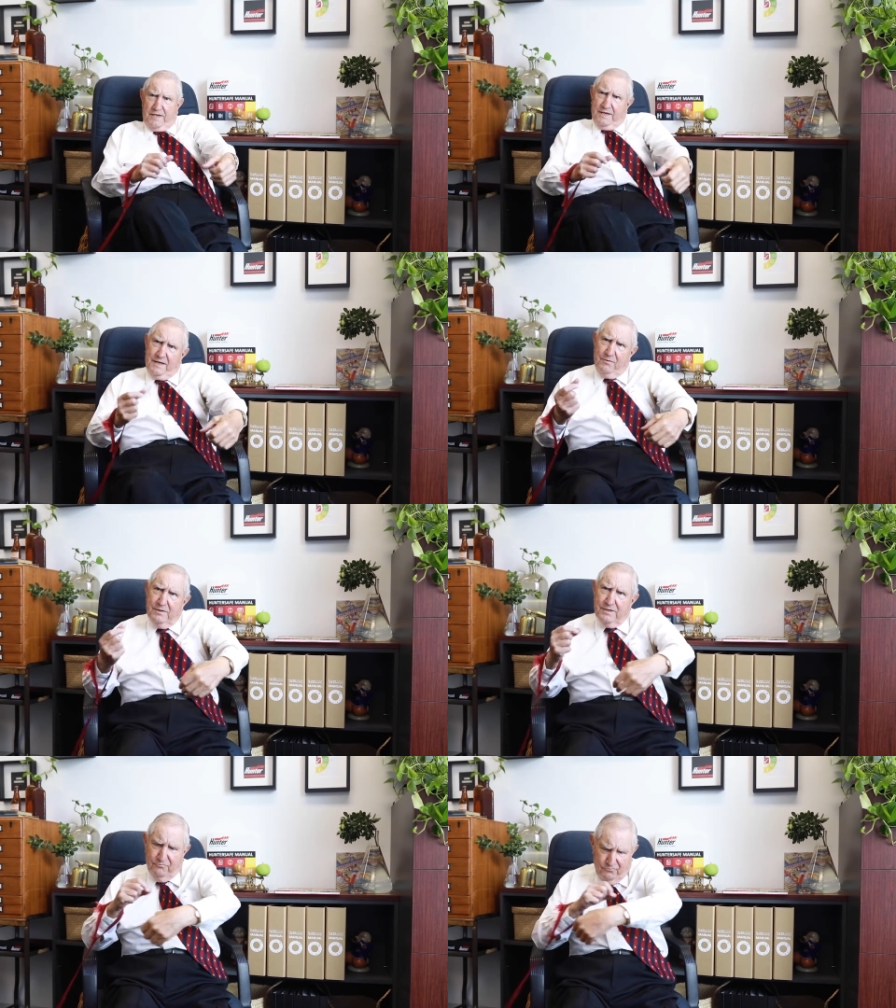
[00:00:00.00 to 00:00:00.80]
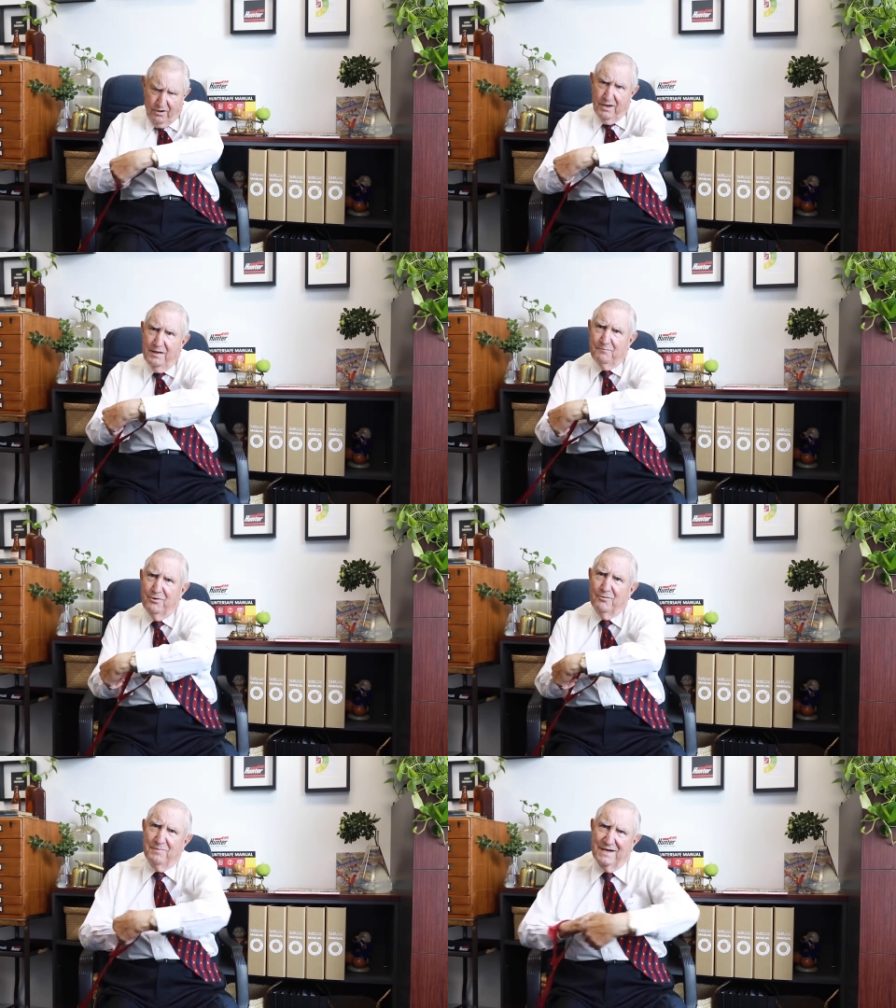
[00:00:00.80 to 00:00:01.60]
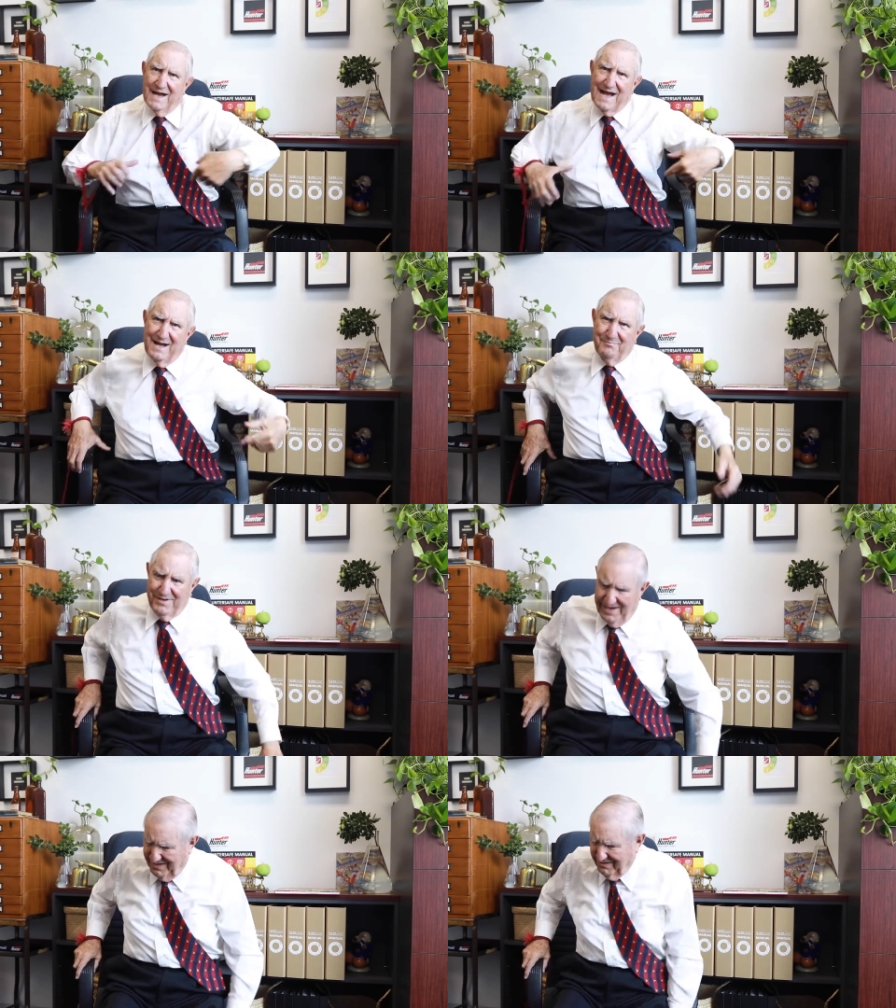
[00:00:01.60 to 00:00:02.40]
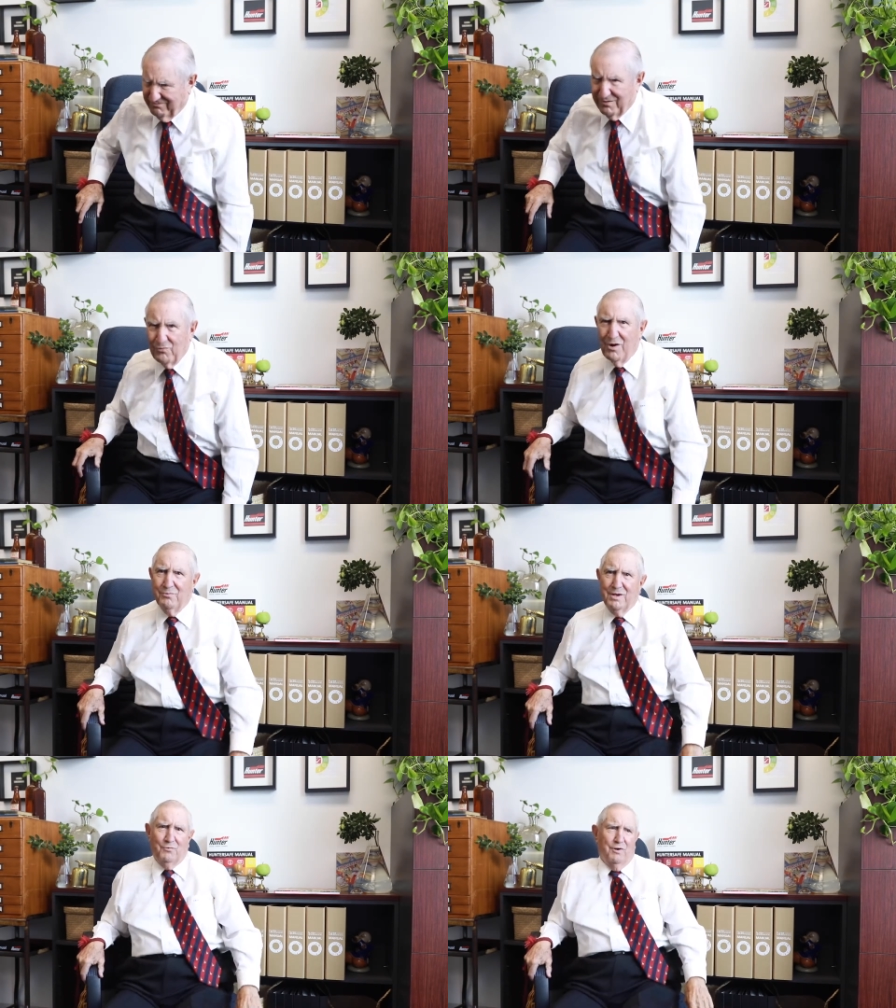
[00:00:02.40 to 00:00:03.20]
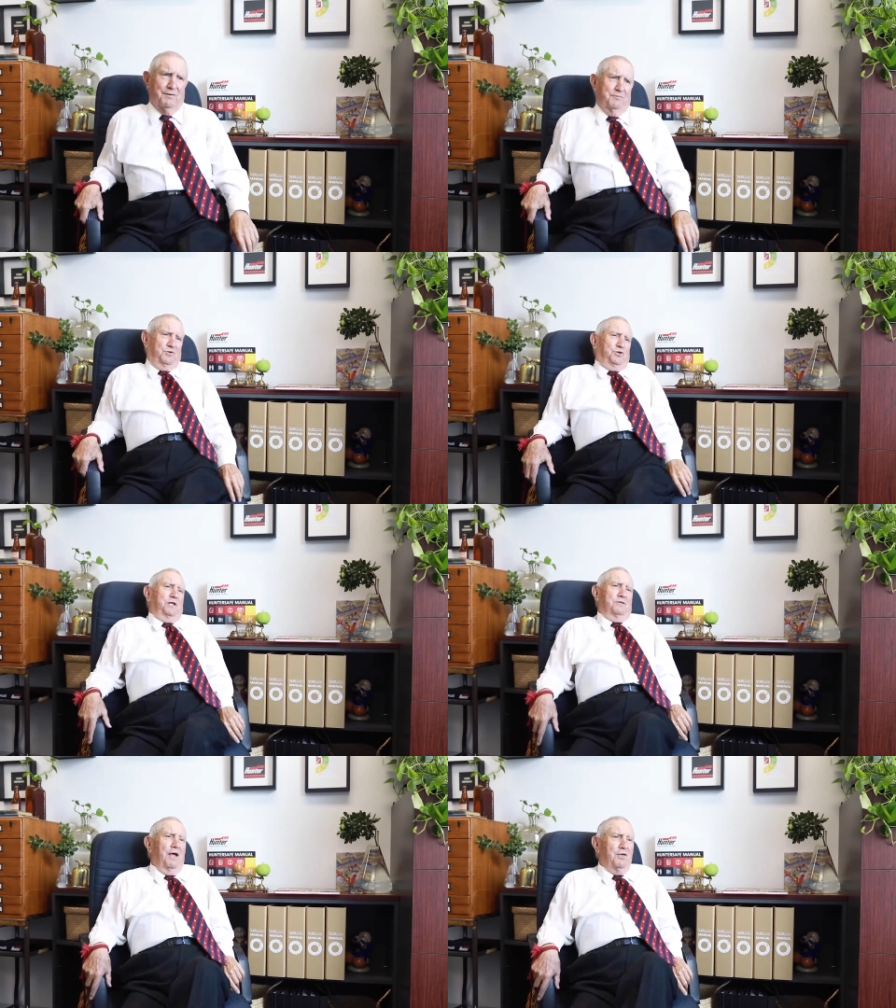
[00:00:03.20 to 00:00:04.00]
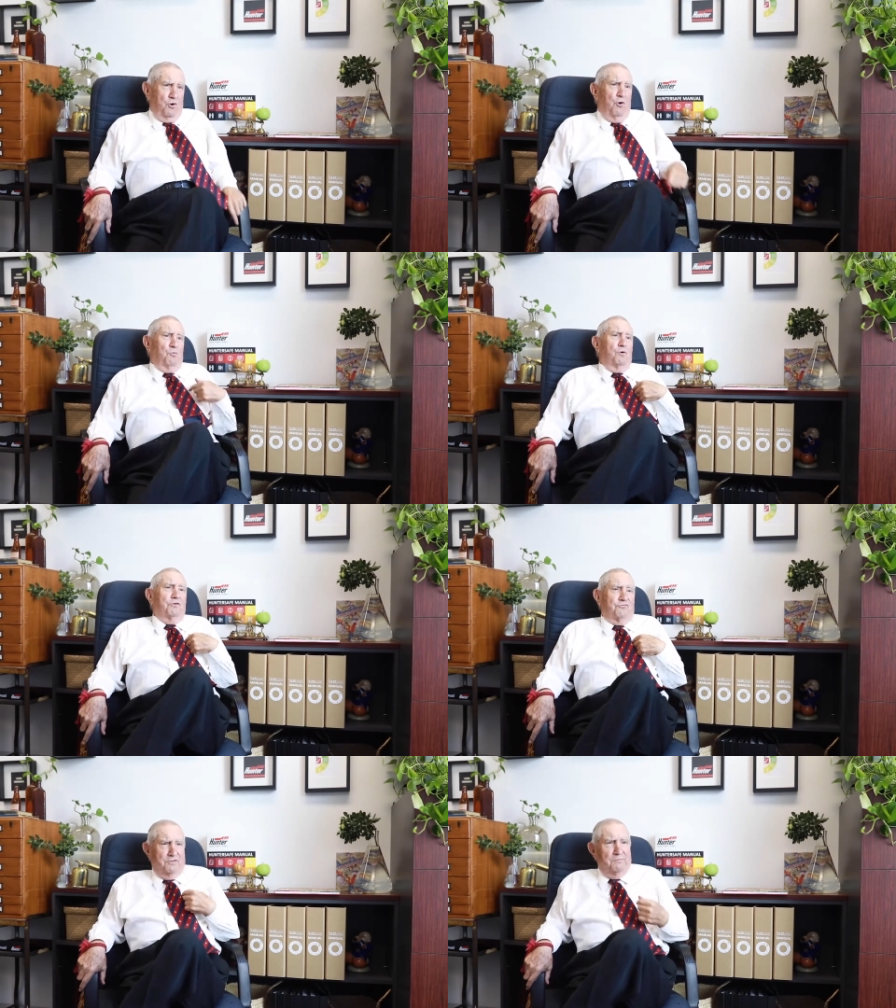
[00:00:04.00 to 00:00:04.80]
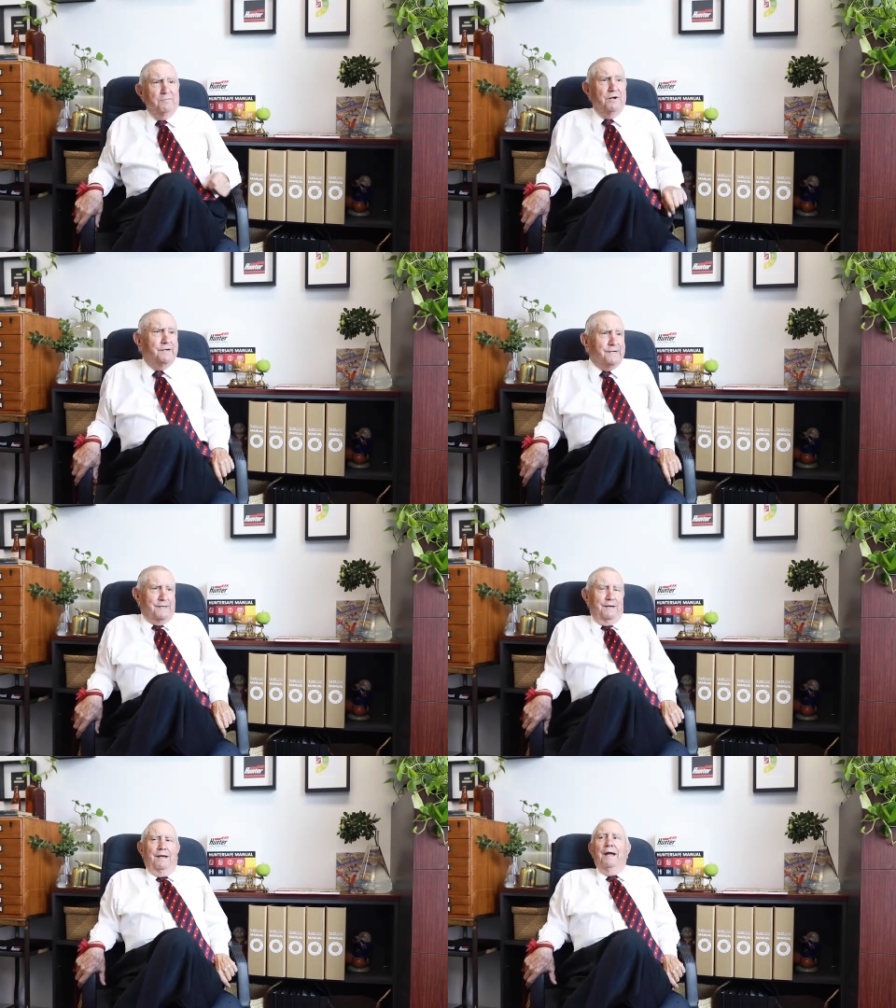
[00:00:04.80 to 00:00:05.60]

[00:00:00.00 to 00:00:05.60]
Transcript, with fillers: You know where you're right, pulled my arm down. I said, well, well I to cheat, you're worse than me.